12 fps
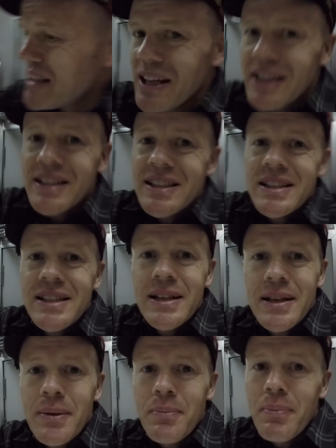then it's
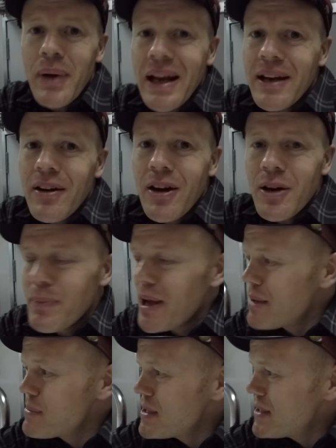Bangkok,
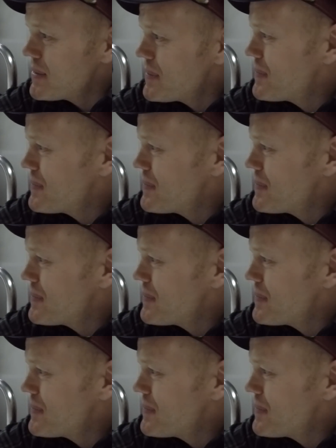baby.